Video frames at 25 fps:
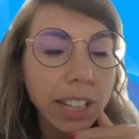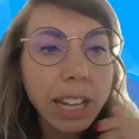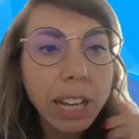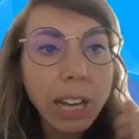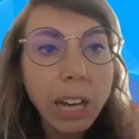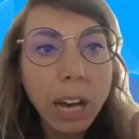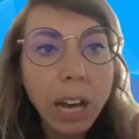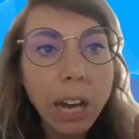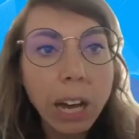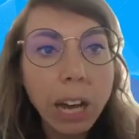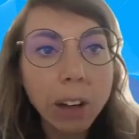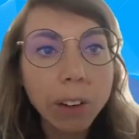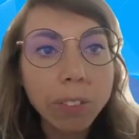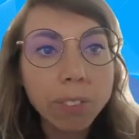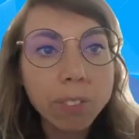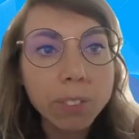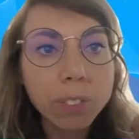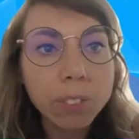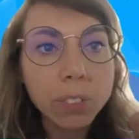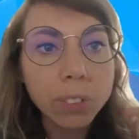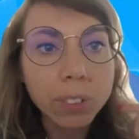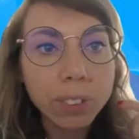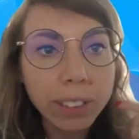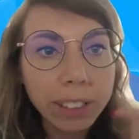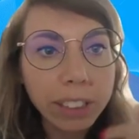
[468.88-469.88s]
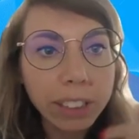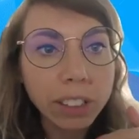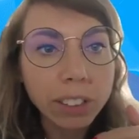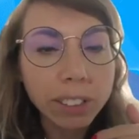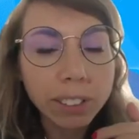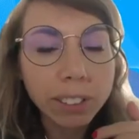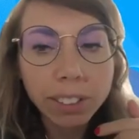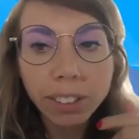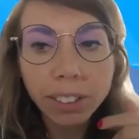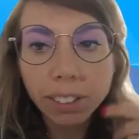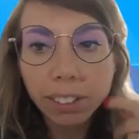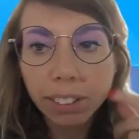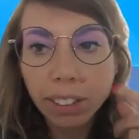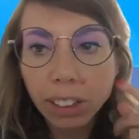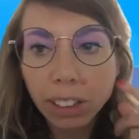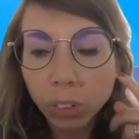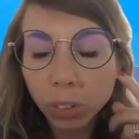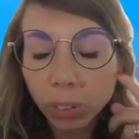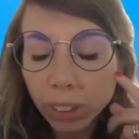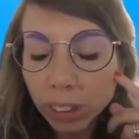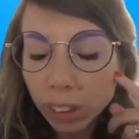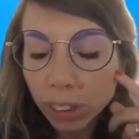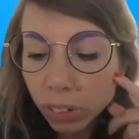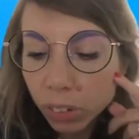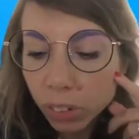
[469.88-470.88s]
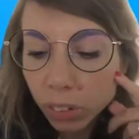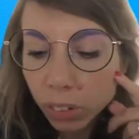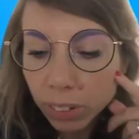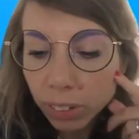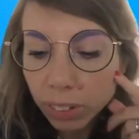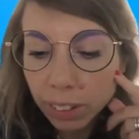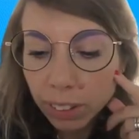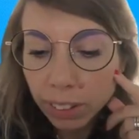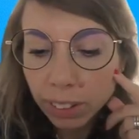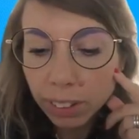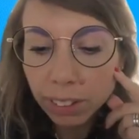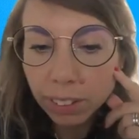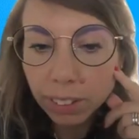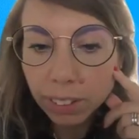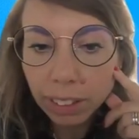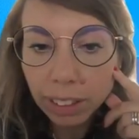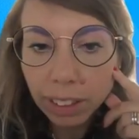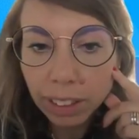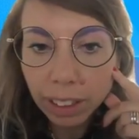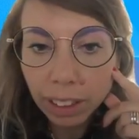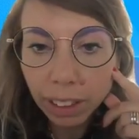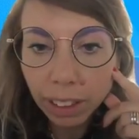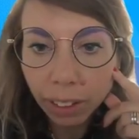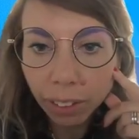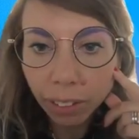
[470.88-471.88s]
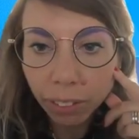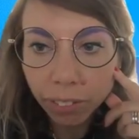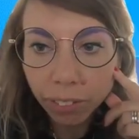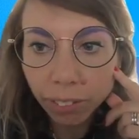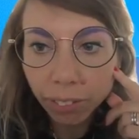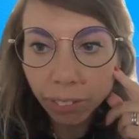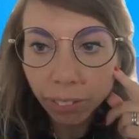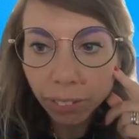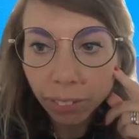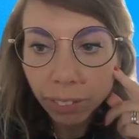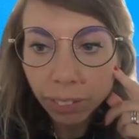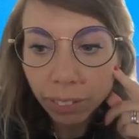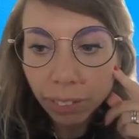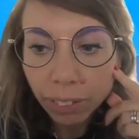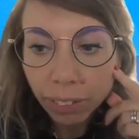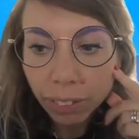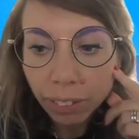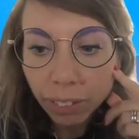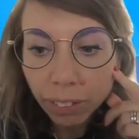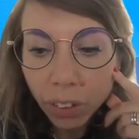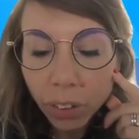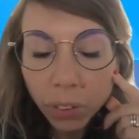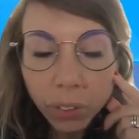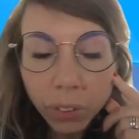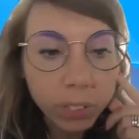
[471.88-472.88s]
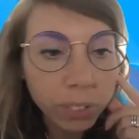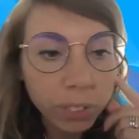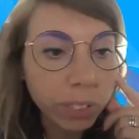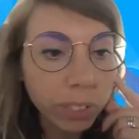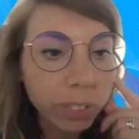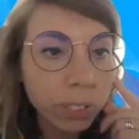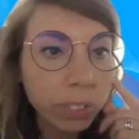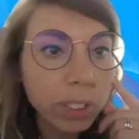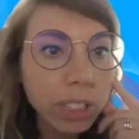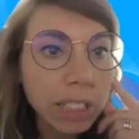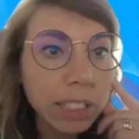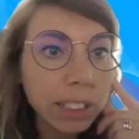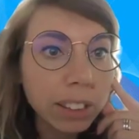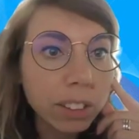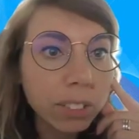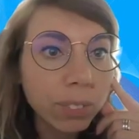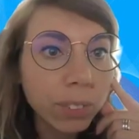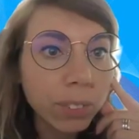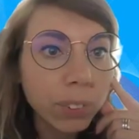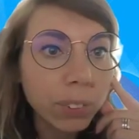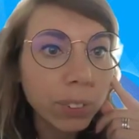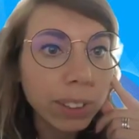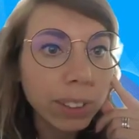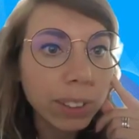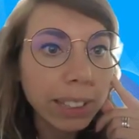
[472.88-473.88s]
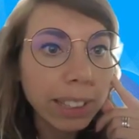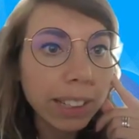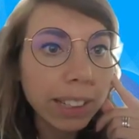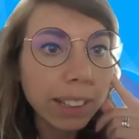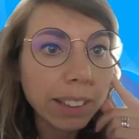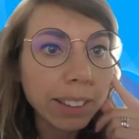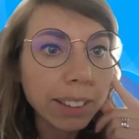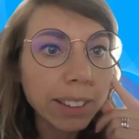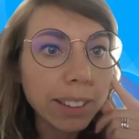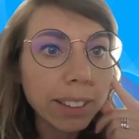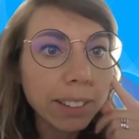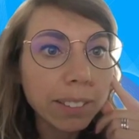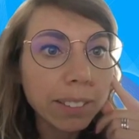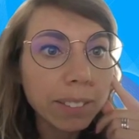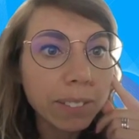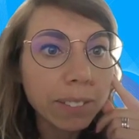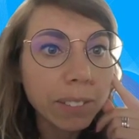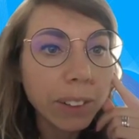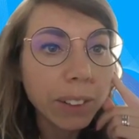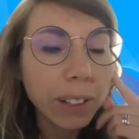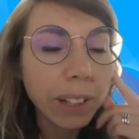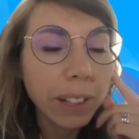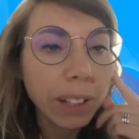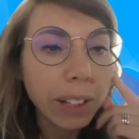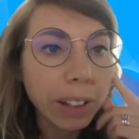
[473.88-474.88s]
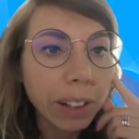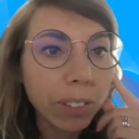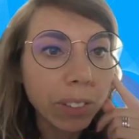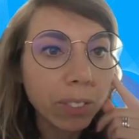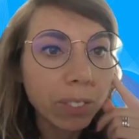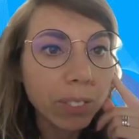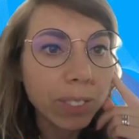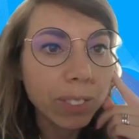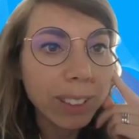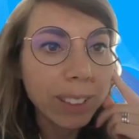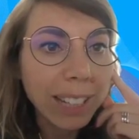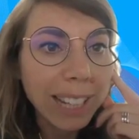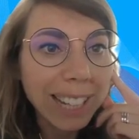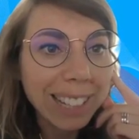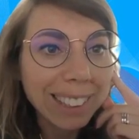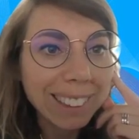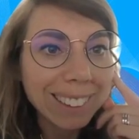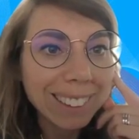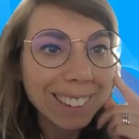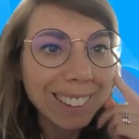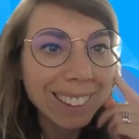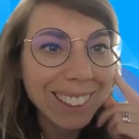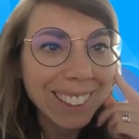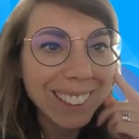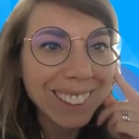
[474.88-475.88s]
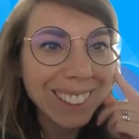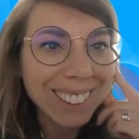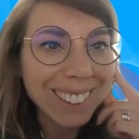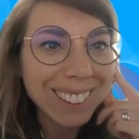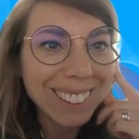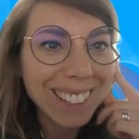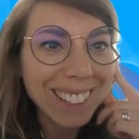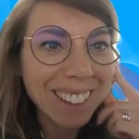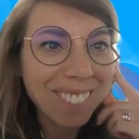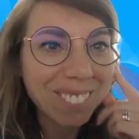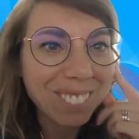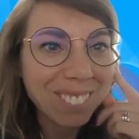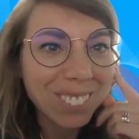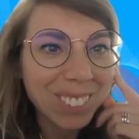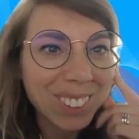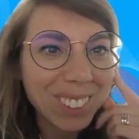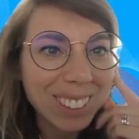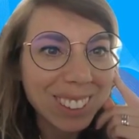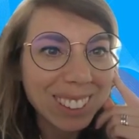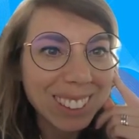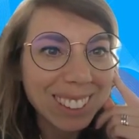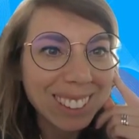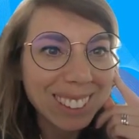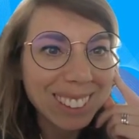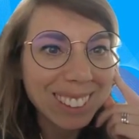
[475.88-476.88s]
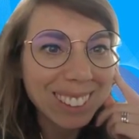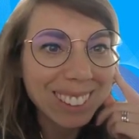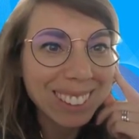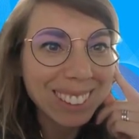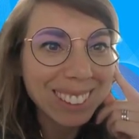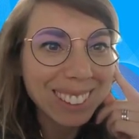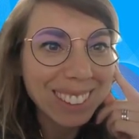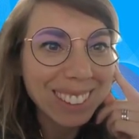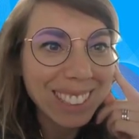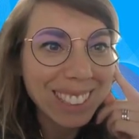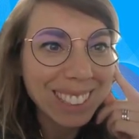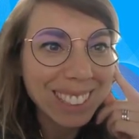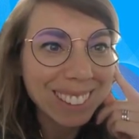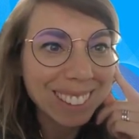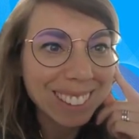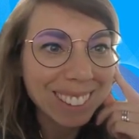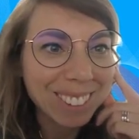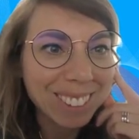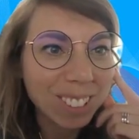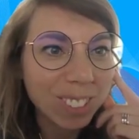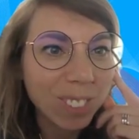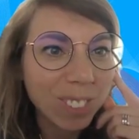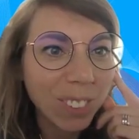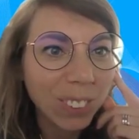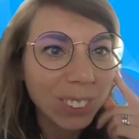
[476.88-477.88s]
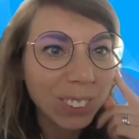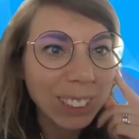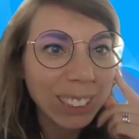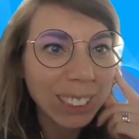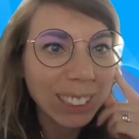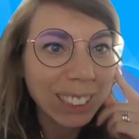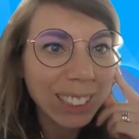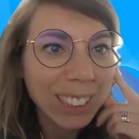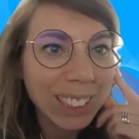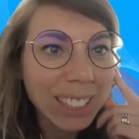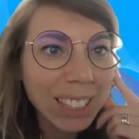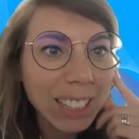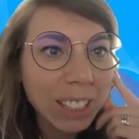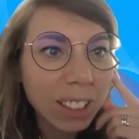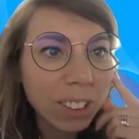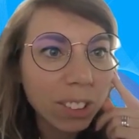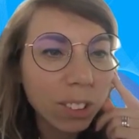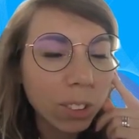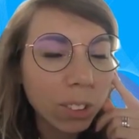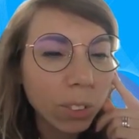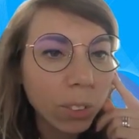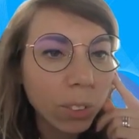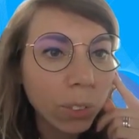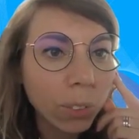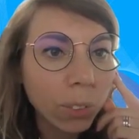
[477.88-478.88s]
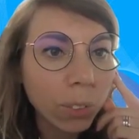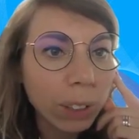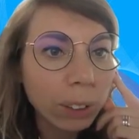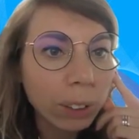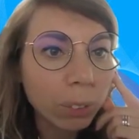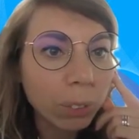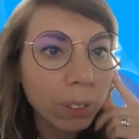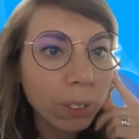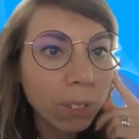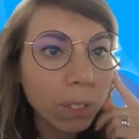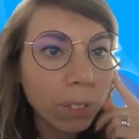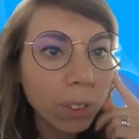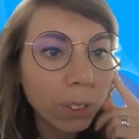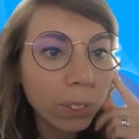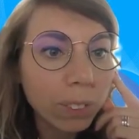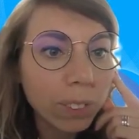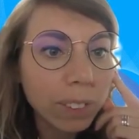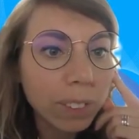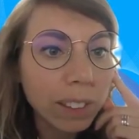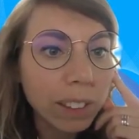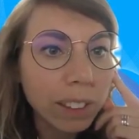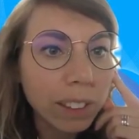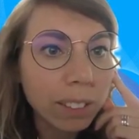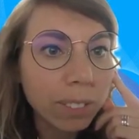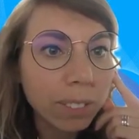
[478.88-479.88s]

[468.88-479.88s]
The second thing that we use is all the release process that Sam presented this morning. So what we want is